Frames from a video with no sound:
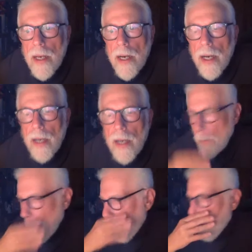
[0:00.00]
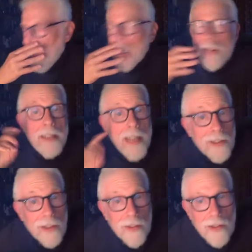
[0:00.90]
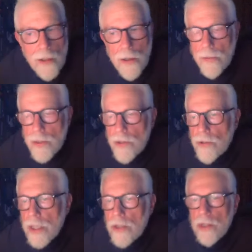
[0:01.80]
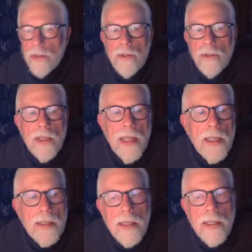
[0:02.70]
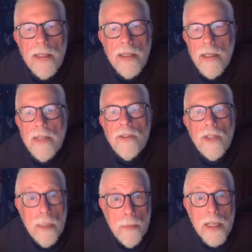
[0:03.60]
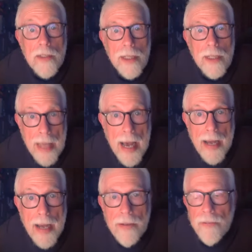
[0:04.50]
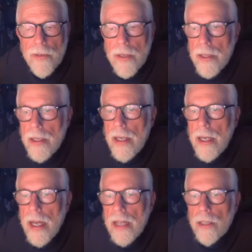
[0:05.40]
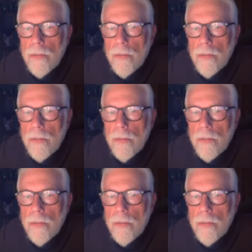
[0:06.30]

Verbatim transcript: the necessary restrictions that's keeping us alive at the